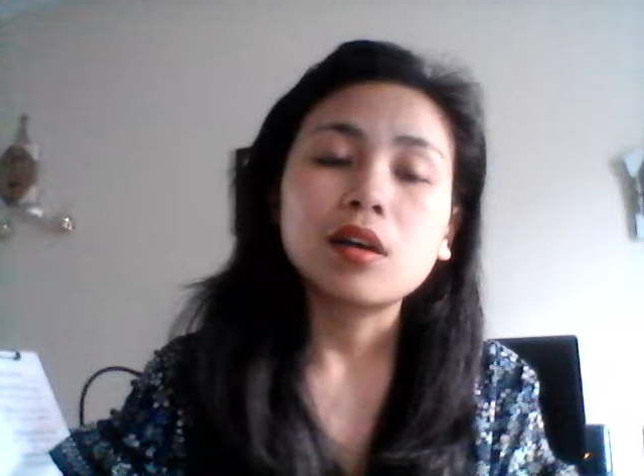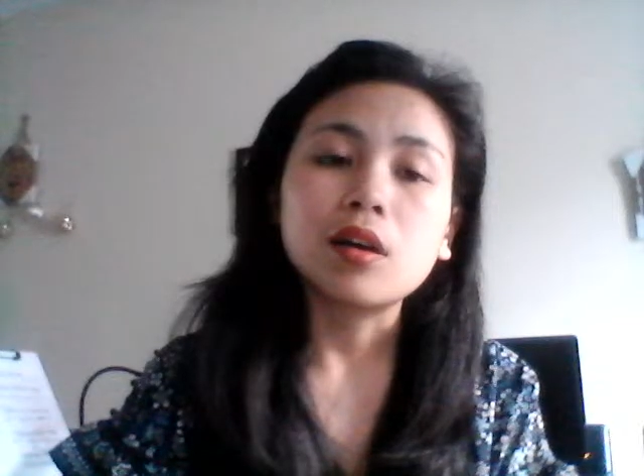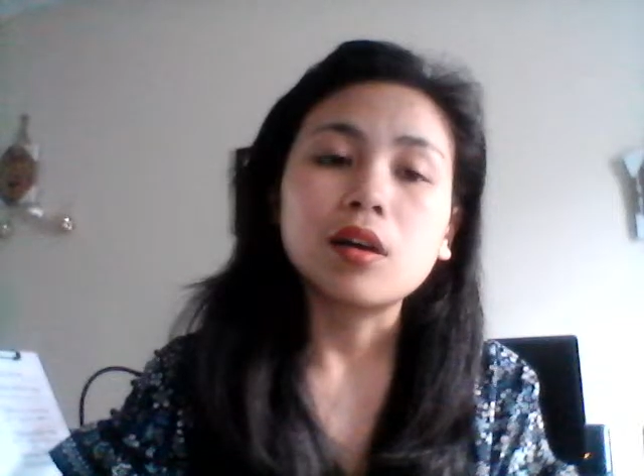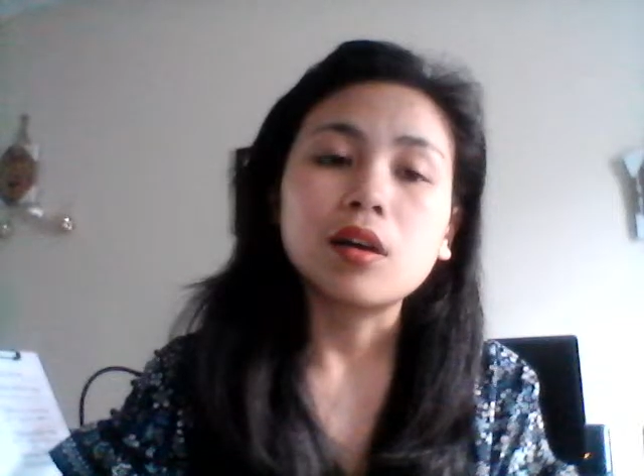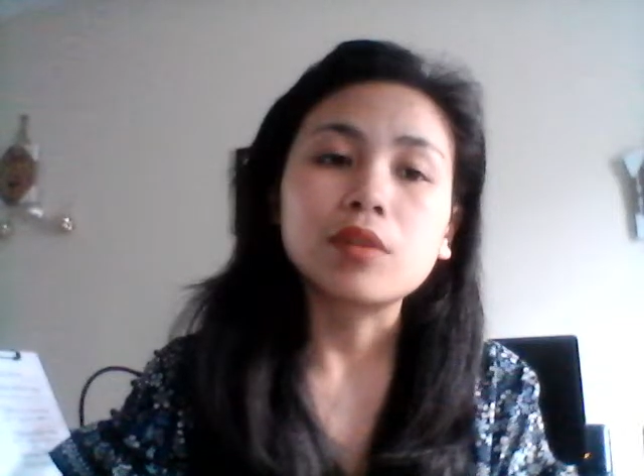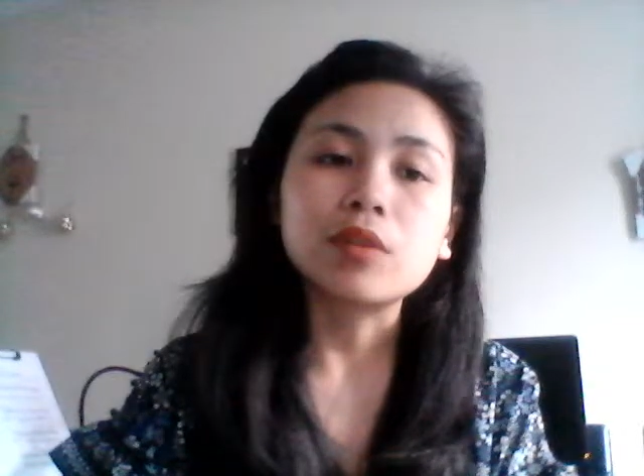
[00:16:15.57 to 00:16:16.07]

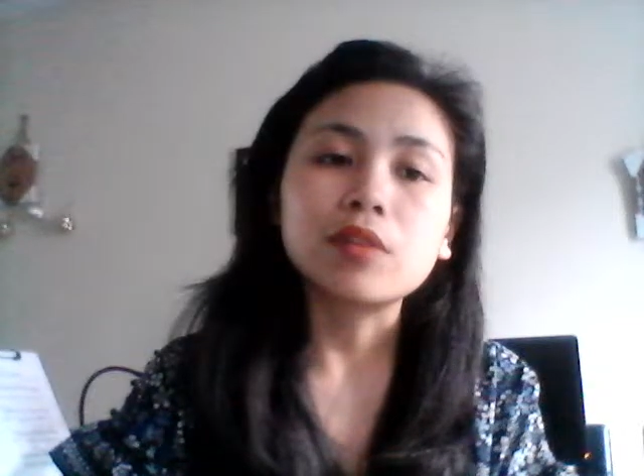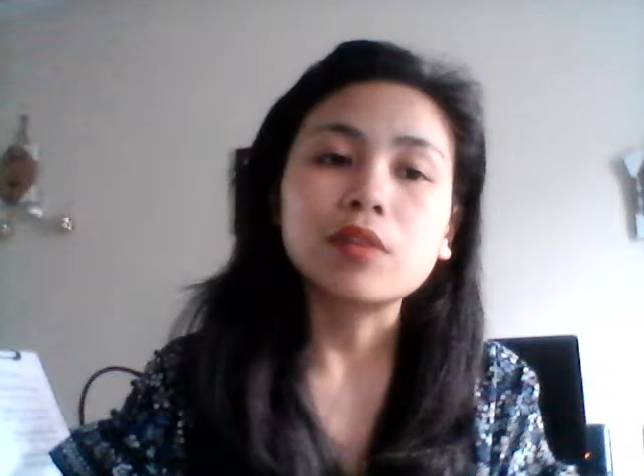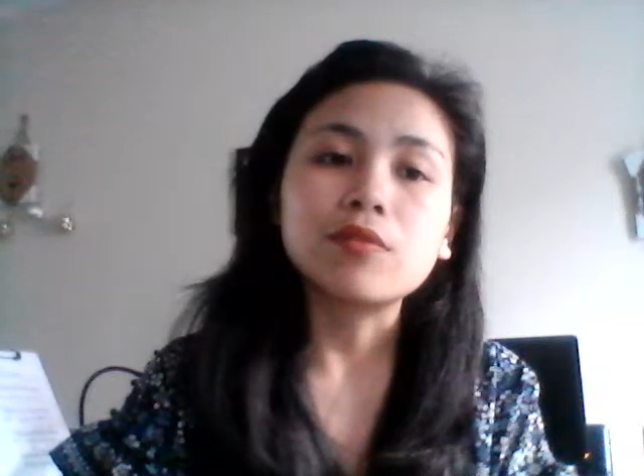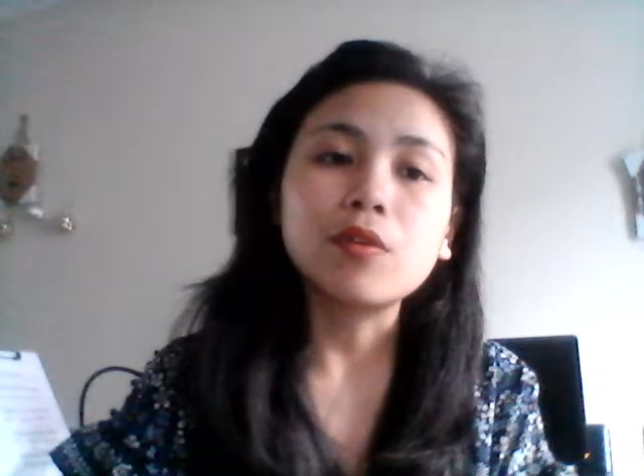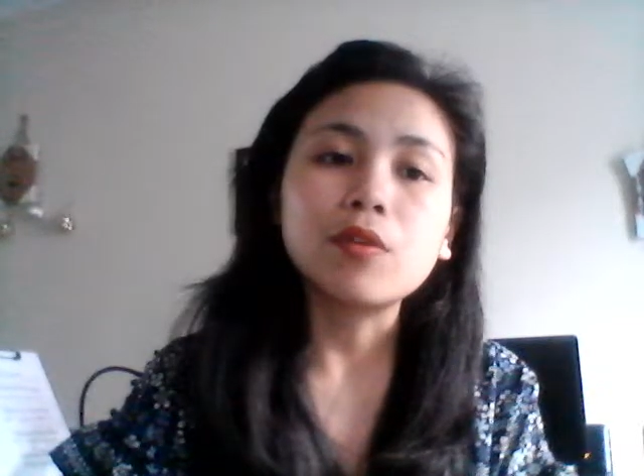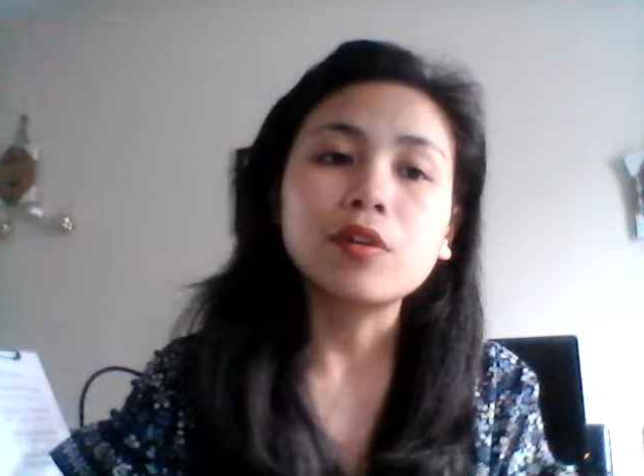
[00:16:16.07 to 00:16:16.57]
or grade
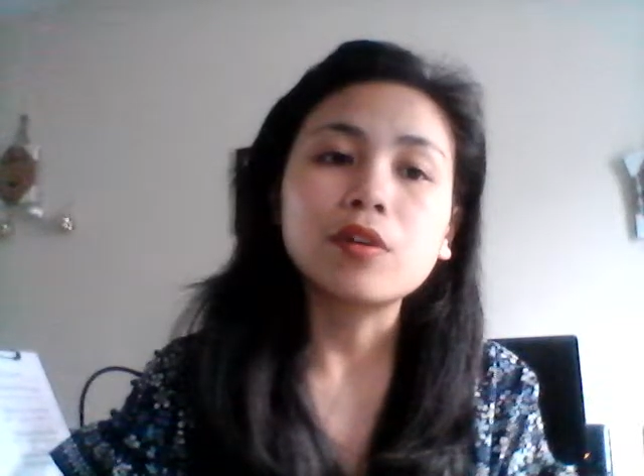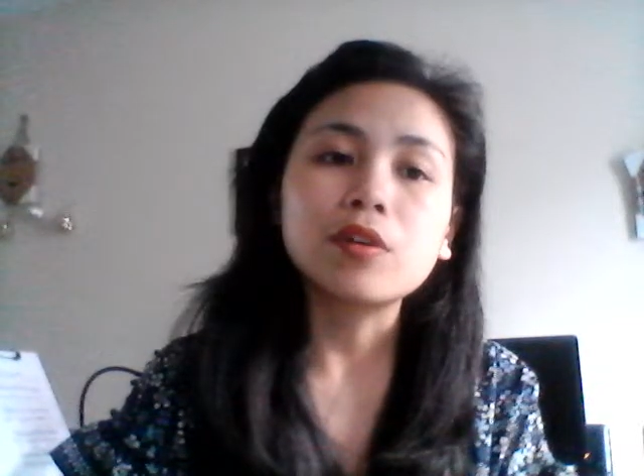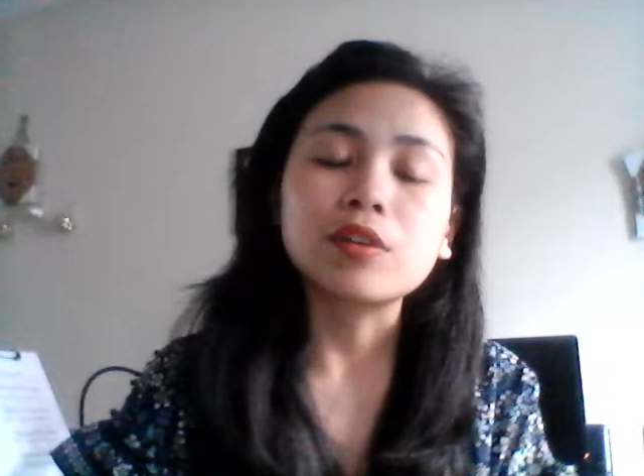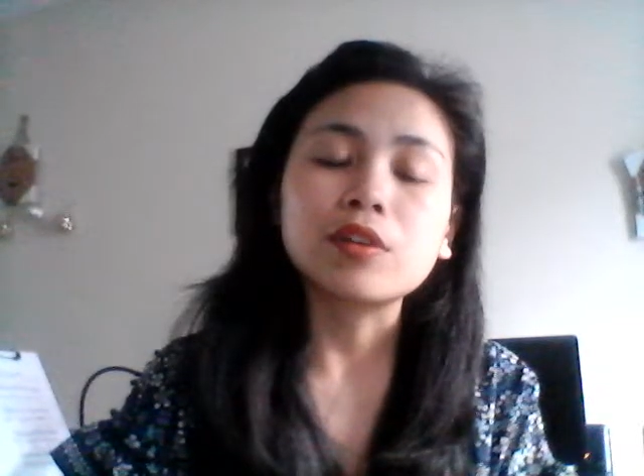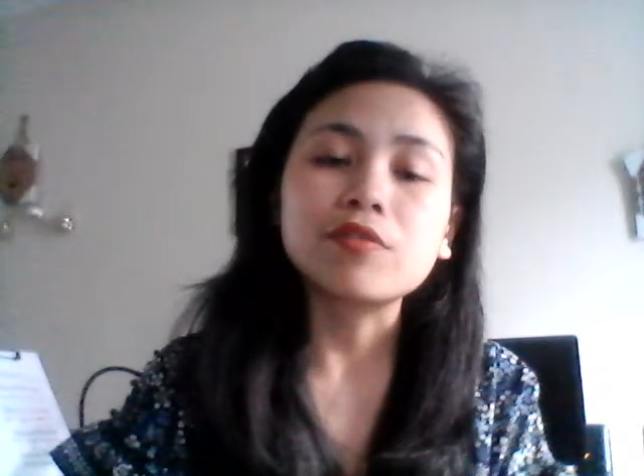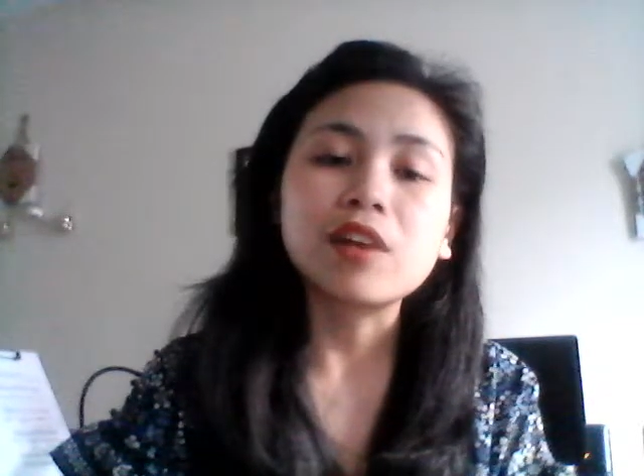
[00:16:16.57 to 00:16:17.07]
4 or
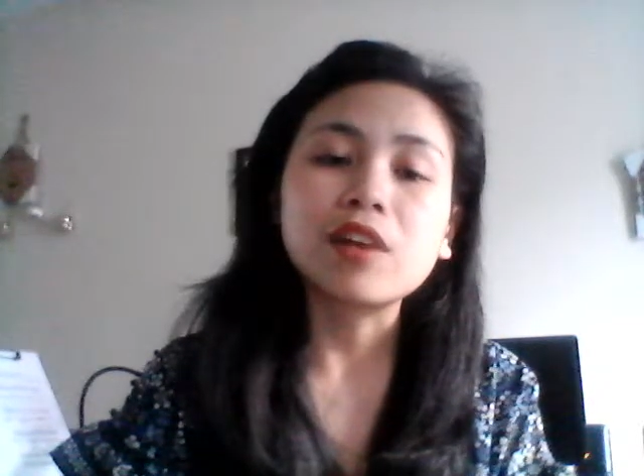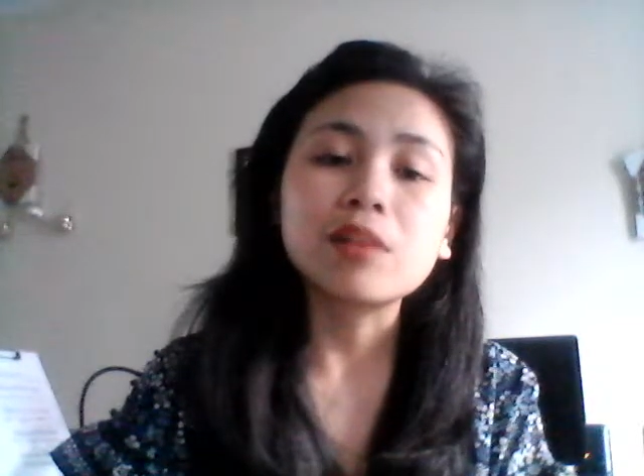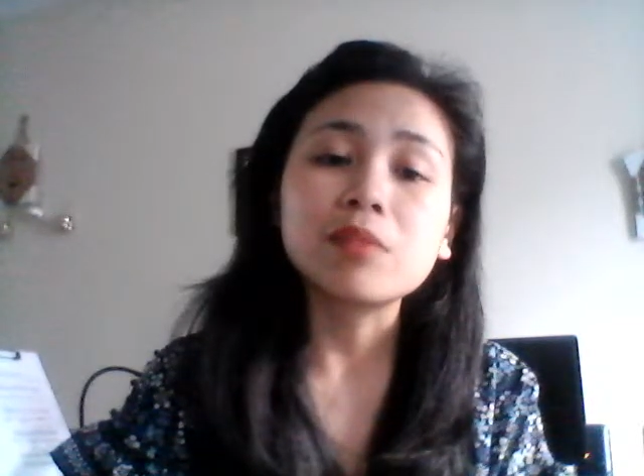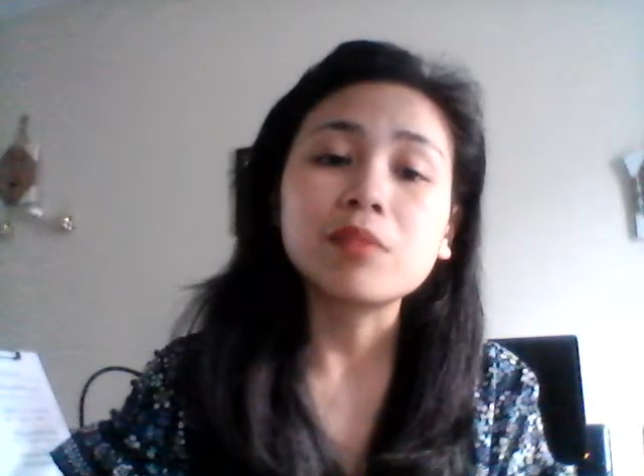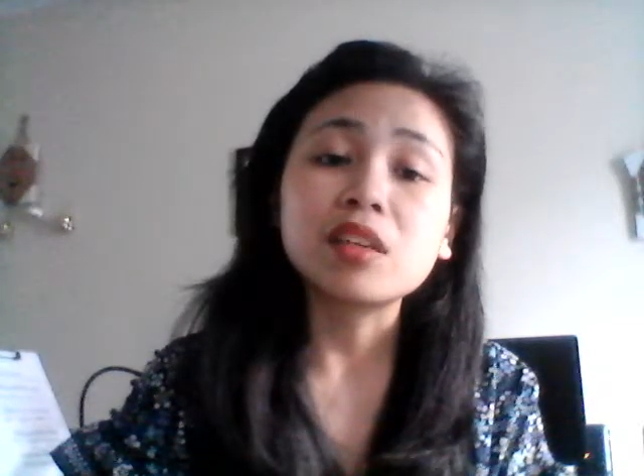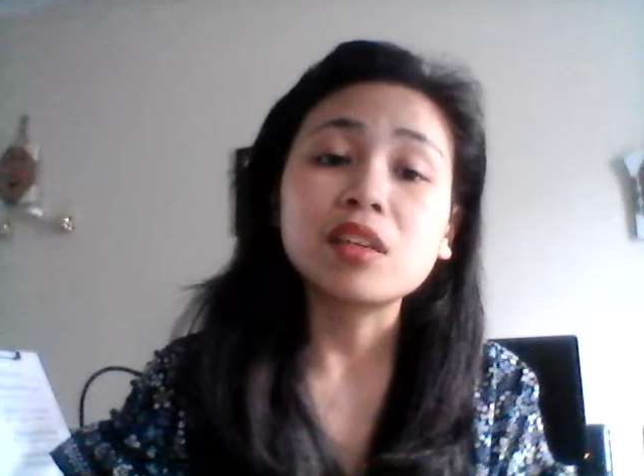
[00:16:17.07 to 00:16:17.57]
grade 5,
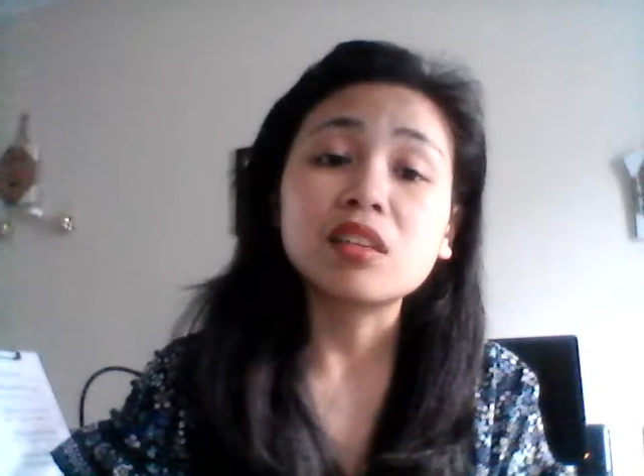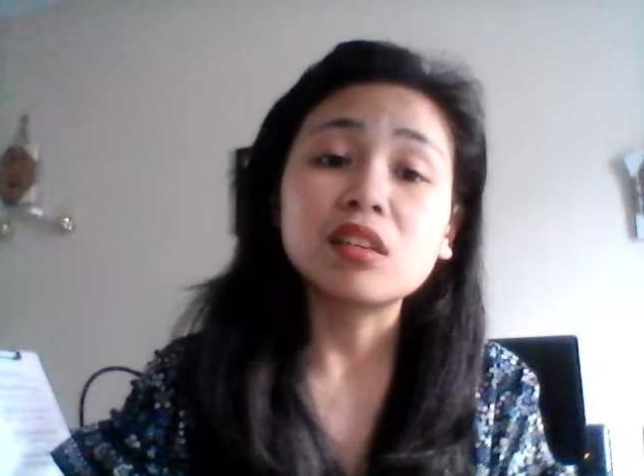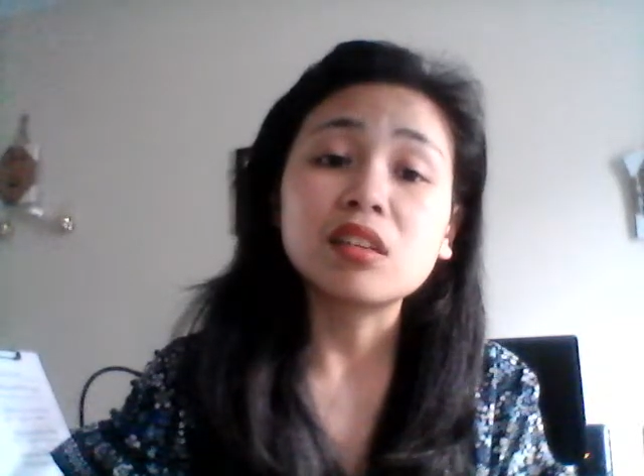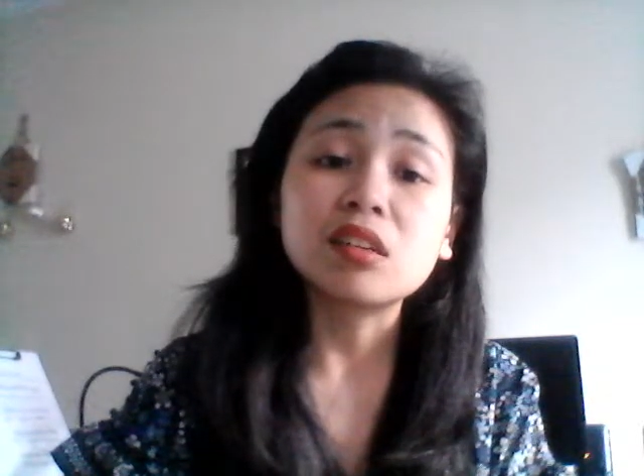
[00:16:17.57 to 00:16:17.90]
mean